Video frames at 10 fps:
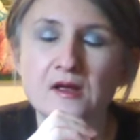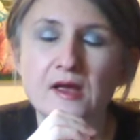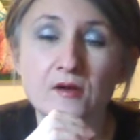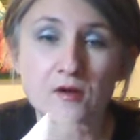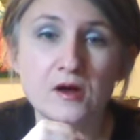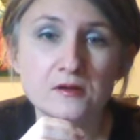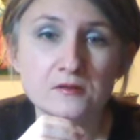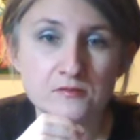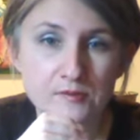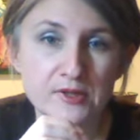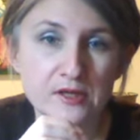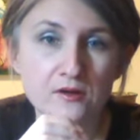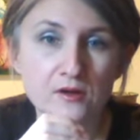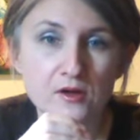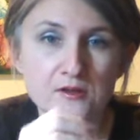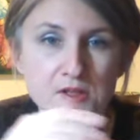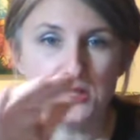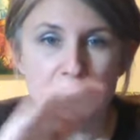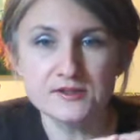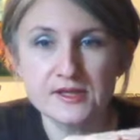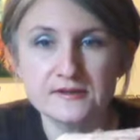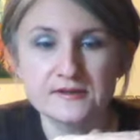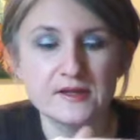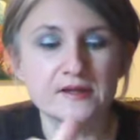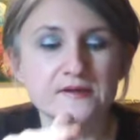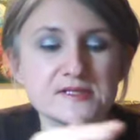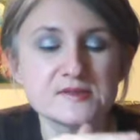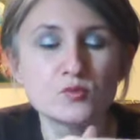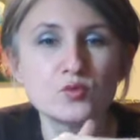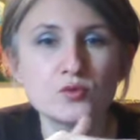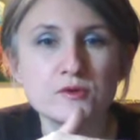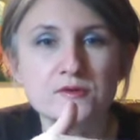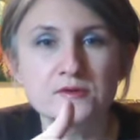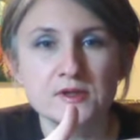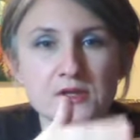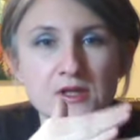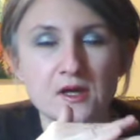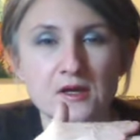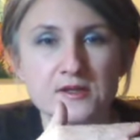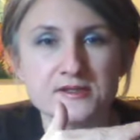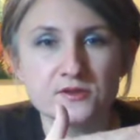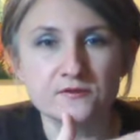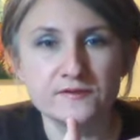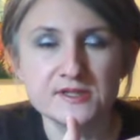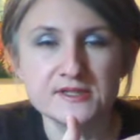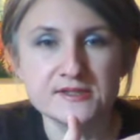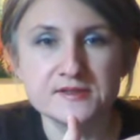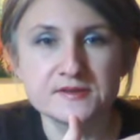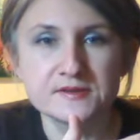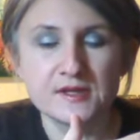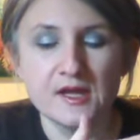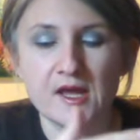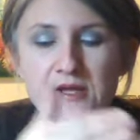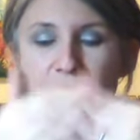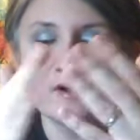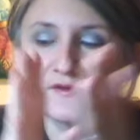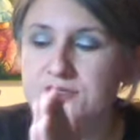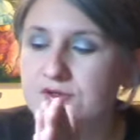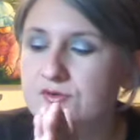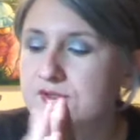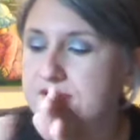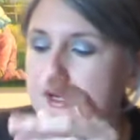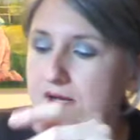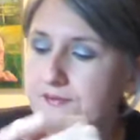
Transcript: alcohol, rubbing alcohol, to get the smooth surface. And you have to use,